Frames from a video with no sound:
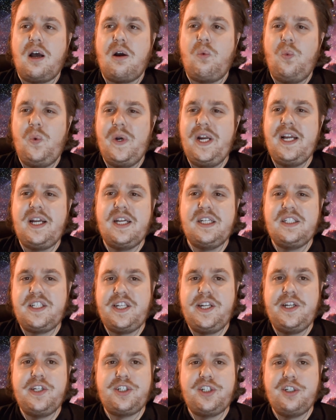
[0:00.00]
we can
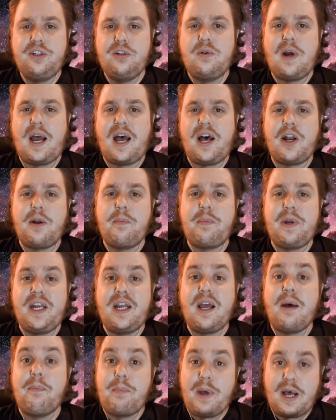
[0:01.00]
teach you how to be
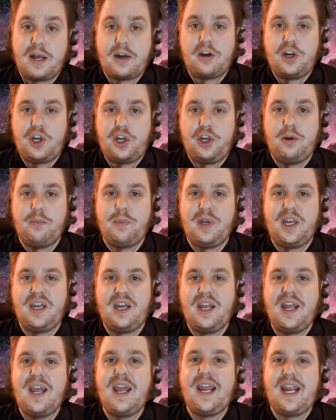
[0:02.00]
a better human
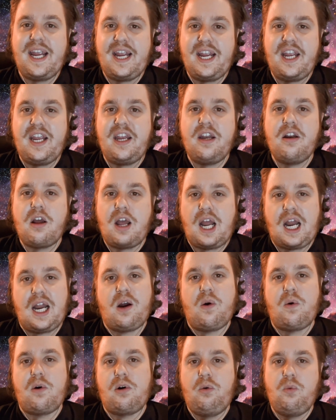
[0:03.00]
in
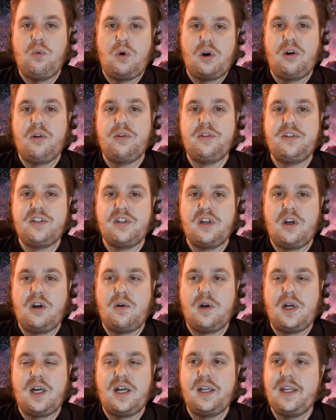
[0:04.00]
our world.
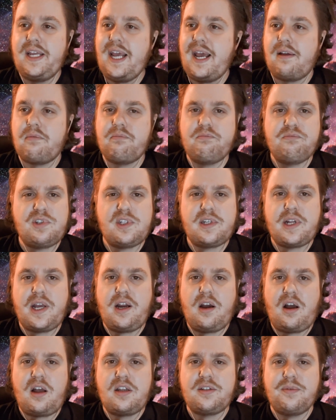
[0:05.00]
So, yeah, stay
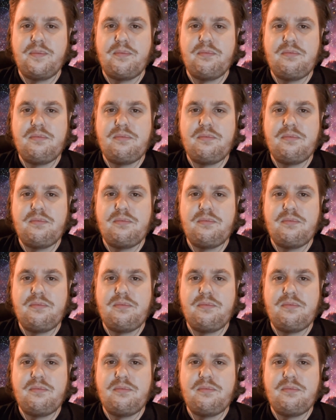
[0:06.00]
awesome.